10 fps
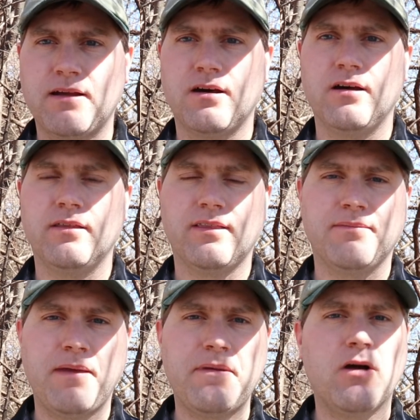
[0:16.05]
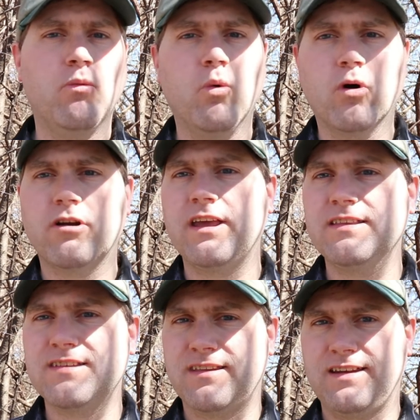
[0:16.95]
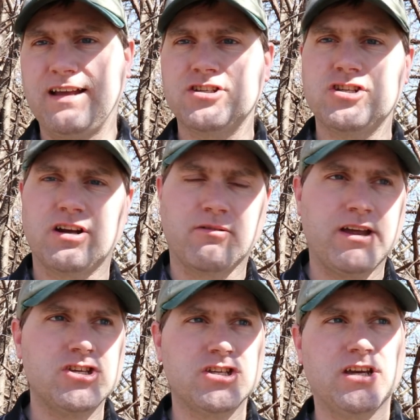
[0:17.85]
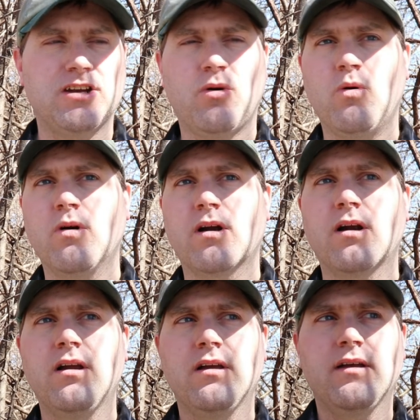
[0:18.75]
about a maybe a warning to the next generation or